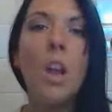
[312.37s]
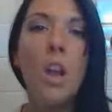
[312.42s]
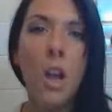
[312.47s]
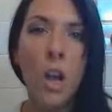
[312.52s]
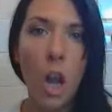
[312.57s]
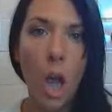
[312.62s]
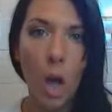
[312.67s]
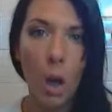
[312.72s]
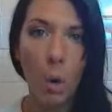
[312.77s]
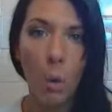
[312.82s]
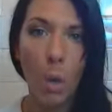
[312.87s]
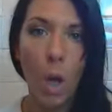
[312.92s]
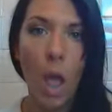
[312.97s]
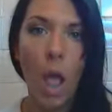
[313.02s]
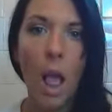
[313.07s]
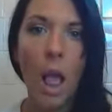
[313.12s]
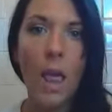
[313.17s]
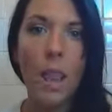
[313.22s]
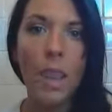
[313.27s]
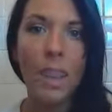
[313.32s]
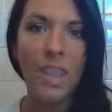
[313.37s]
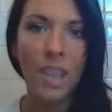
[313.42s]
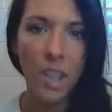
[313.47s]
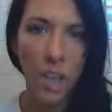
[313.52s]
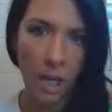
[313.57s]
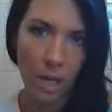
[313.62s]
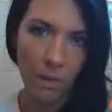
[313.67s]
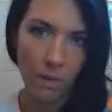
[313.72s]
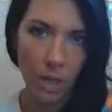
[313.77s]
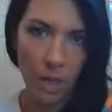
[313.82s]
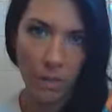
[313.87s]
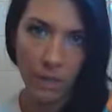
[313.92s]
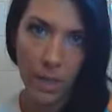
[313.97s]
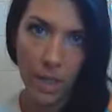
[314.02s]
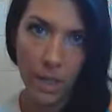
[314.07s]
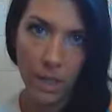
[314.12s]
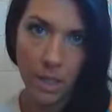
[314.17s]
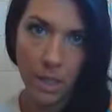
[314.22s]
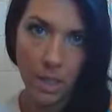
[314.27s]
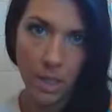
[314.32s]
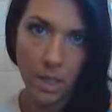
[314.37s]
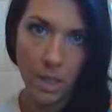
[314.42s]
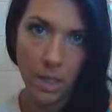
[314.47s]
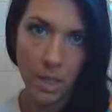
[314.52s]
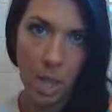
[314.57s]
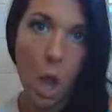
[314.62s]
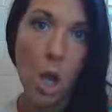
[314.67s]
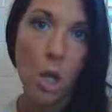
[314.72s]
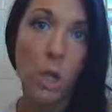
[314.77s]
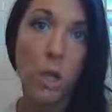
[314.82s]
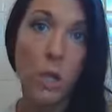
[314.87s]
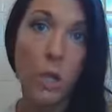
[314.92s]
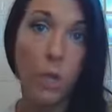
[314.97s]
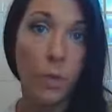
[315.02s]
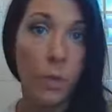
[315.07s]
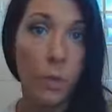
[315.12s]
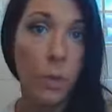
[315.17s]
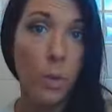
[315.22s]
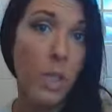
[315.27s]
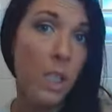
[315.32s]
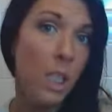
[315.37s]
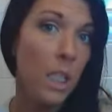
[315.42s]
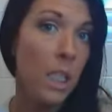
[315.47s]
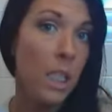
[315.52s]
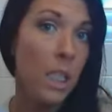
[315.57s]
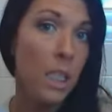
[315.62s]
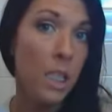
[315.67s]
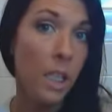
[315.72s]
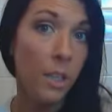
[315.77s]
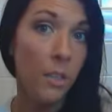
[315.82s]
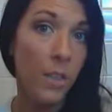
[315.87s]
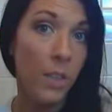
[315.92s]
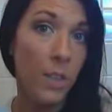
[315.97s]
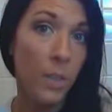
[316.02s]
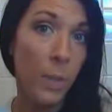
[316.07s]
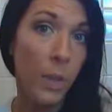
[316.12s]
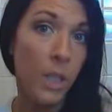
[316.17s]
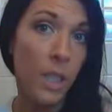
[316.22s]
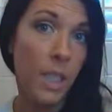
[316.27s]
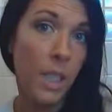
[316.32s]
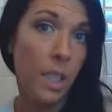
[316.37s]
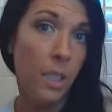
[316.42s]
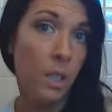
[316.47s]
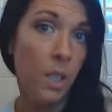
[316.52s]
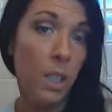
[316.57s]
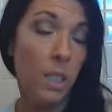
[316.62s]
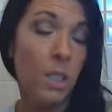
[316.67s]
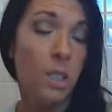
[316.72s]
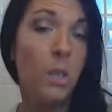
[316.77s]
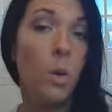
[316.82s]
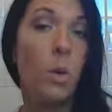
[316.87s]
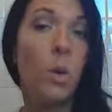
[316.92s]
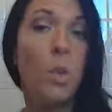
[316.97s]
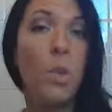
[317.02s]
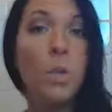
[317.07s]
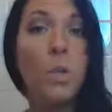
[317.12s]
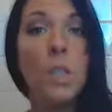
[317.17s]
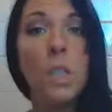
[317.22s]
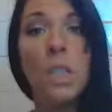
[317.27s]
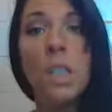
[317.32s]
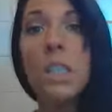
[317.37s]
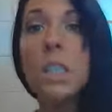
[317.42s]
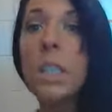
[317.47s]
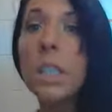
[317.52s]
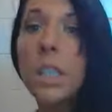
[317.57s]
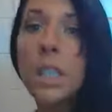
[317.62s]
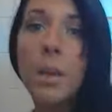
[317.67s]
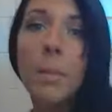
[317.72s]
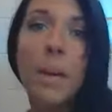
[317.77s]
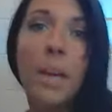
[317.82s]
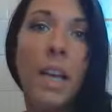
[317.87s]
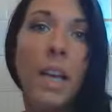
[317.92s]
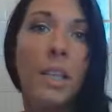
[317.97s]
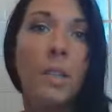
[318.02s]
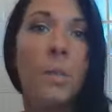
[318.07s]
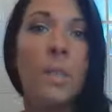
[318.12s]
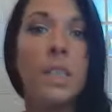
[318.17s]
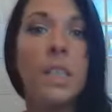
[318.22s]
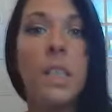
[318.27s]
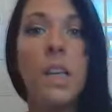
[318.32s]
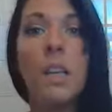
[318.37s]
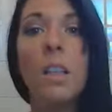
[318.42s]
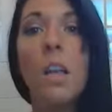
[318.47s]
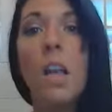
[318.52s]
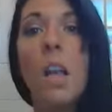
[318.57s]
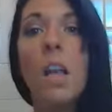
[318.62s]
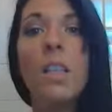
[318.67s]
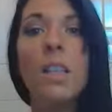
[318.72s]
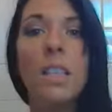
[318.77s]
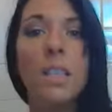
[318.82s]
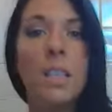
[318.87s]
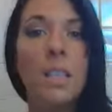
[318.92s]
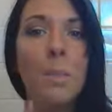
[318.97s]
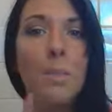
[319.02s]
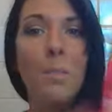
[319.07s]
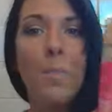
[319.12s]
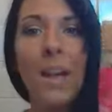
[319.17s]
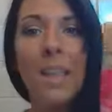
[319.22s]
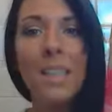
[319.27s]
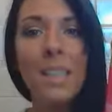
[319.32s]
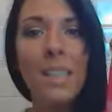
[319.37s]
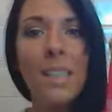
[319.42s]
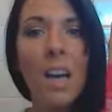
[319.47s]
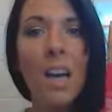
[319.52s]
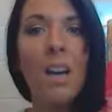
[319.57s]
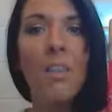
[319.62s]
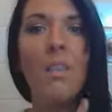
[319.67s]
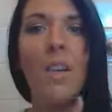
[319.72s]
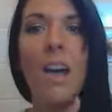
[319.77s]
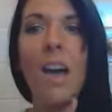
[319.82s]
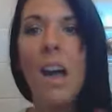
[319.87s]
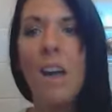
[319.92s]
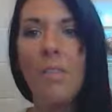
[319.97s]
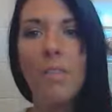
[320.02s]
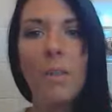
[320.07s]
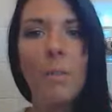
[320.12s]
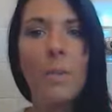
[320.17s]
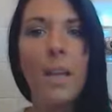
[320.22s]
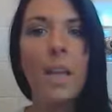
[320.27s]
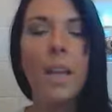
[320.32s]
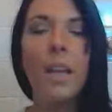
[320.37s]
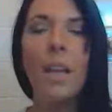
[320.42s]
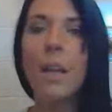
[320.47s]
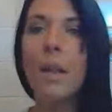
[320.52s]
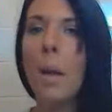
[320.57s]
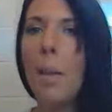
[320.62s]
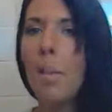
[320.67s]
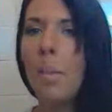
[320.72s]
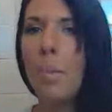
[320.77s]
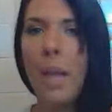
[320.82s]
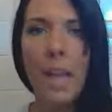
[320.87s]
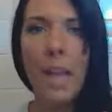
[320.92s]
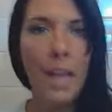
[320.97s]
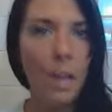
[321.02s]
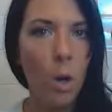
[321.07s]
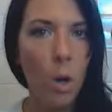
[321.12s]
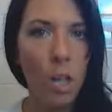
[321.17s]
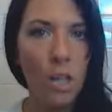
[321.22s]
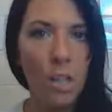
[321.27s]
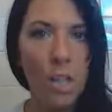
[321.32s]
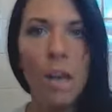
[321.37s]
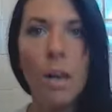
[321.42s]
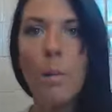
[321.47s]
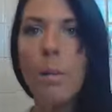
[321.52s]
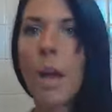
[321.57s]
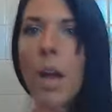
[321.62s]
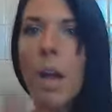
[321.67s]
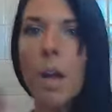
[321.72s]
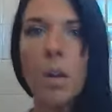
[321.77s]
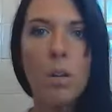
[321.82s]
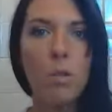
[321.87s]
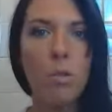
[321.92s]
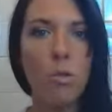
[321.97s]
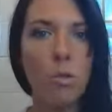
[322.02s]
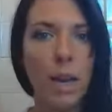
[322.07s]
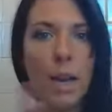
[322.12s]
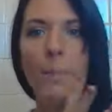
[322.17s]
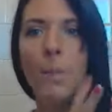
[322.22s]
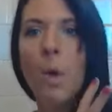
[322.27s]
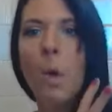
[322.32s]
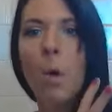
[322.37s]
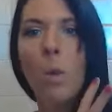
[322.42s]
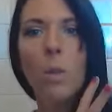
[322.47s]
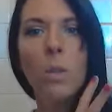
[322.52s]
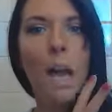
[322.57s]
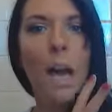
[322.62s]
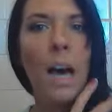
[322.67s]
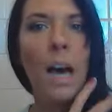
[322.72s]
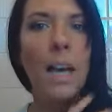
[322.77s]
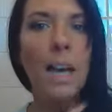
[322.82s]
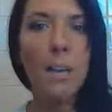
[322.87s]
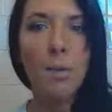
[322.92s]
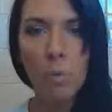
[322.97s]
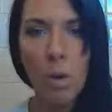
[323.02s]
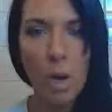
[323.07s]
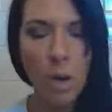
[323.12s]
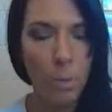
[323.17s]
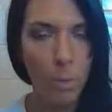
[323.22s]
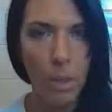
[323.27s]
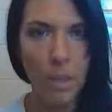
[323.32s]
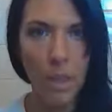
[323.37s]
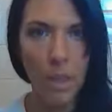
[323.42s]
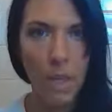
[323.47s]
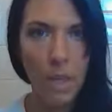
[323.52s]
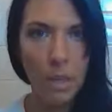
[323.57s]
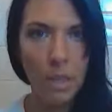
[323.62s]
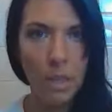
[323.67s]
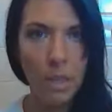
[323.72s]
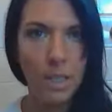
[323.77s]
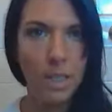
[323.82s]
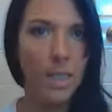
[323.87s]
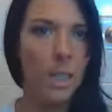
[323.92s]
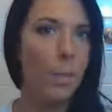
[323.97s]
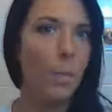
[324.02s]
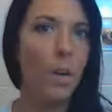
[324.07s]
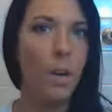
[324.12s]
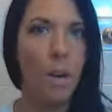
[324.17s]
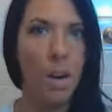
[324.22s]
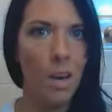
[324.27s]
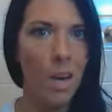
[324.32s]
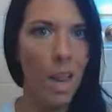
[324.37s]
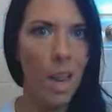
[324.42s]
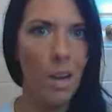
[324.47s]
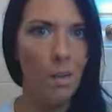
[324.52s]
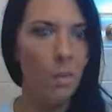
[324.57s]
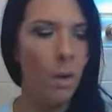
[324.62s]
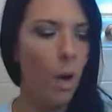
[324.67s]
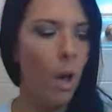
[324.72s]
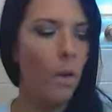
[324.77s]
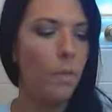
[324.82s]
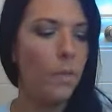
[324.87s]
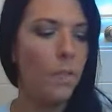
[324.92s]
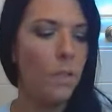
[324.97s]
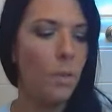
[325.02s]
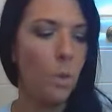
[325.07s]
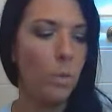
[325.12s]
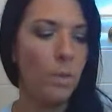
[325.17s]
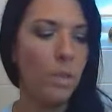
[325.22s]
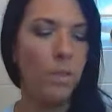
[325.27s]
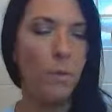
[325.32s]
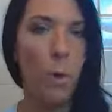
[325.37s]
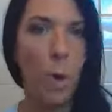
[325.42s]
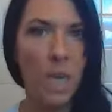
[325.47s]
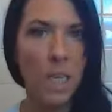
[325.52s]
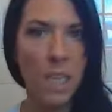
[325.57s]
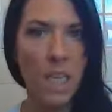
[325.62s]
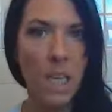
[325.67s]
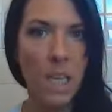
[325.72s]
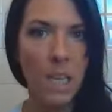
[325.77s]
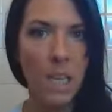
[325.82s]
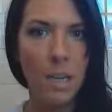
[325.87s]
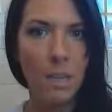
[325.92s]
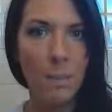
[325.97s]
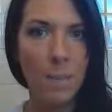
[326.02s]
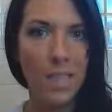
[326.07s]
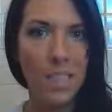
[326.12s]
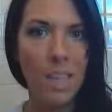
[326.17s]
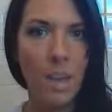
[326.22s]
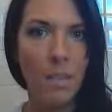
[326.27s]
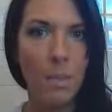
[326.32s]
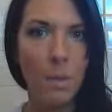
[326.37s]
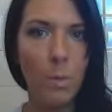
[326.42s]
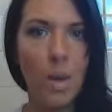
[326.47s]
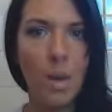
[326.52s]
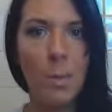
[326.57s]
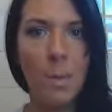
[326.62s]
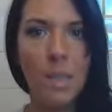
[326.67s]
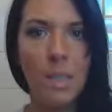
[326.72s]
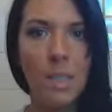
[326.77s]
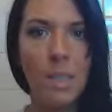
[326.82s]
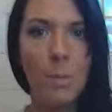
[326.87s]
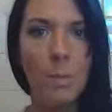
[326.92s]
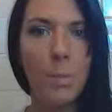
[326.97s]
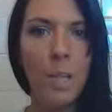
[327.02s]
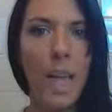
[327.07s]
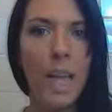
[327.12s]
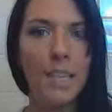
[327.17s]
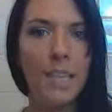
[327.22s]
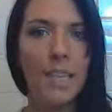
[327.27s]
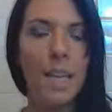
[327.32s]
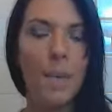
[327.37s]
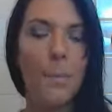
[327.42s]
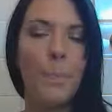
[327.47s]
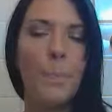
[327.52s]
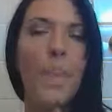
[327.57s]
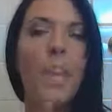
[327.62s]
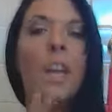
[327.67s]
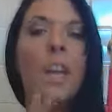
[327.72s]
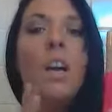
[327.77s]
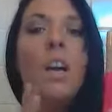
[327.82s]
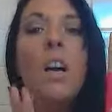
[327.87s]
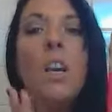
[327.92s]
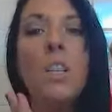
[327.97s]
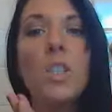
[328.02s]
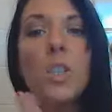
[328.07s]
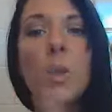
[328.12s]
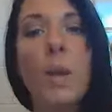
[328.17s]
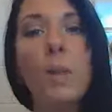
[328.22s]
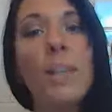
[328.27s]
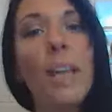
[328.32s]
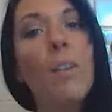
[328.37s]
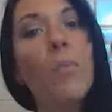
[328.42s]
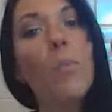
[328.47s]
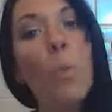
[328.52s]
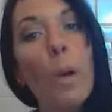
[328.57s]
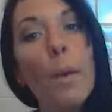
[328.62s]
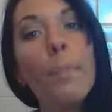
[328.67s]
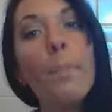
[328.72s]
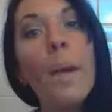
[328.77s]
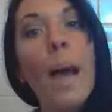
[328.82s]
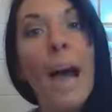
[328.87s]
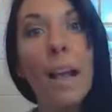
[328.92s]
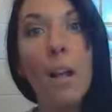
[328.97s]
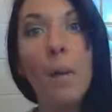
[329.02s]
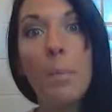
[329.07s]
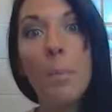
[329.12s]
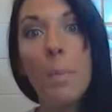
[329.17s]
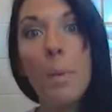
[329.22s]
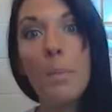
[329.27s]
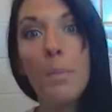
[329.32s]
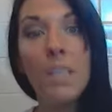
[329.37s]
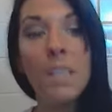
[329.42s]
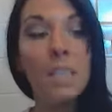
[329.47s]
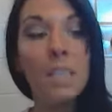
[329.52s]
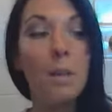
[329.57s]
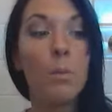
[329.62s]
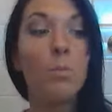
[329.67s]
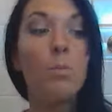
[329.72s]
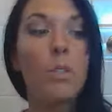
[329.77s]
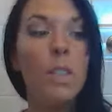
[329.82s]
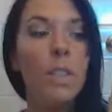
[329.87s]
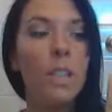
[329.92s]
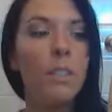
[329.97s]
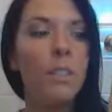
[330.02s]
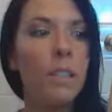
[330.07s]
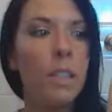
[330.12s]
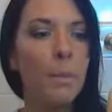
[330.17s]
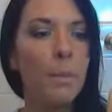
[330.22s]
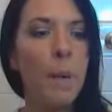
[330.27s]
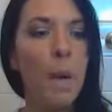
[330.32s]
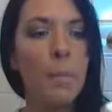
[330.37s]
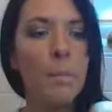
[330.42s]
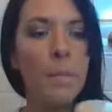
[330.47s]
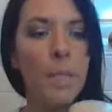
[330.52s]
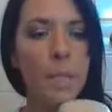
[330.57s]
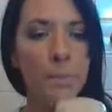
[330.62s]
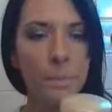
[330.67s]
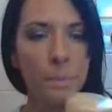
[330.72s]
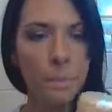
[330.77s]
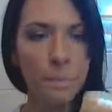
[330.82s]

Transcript: No, they're getting rid of this. So if you see this at your Victoria's Secrets or you see this at the semi-annual sale, this is the best stuff ever made. Pick it all up, grab the whole lot, and run with it because they put it on half off. It's normally $14 and it was $7 when I picked it up last time. So I only have one backup of this and I'm really, really bummed.